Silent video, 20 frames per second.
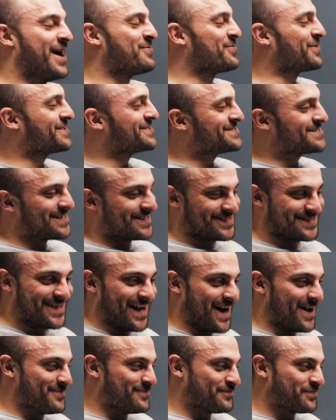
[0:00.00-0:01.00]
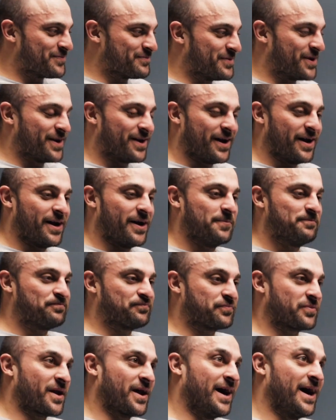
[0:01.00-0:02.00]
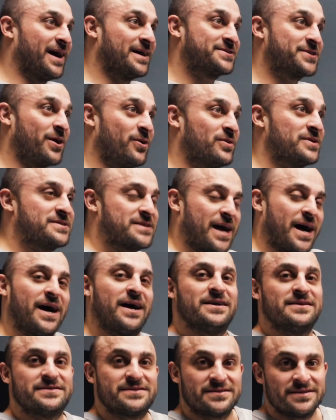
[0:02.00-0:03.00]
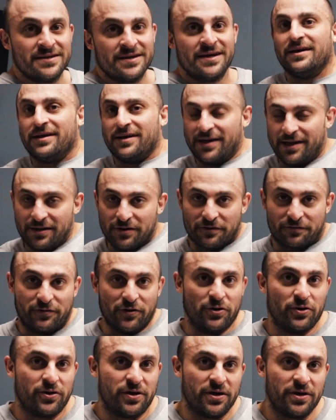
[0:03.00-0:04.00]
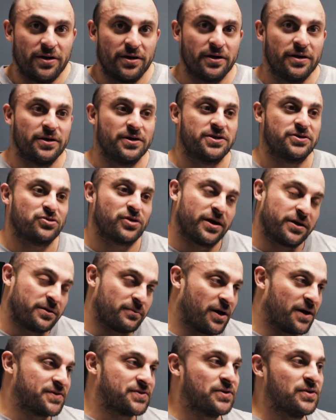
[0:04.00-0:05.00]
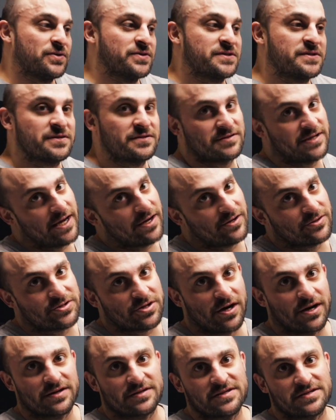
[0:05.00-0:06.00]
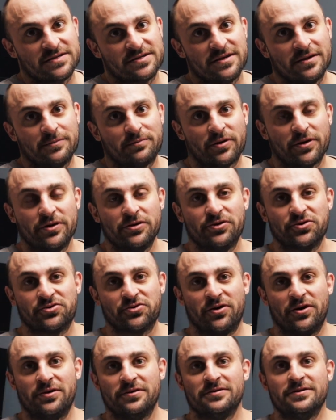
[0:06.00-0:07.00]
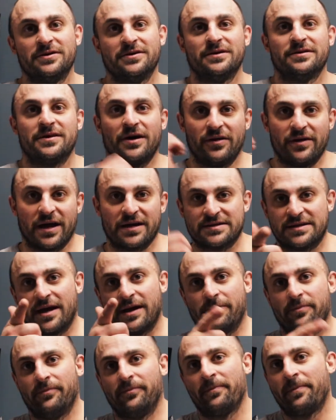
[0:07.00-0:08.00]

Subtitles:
We're just gonna stop. But as always, guys, eat your food, train your muscles, take your drugs, per usual. Till next time.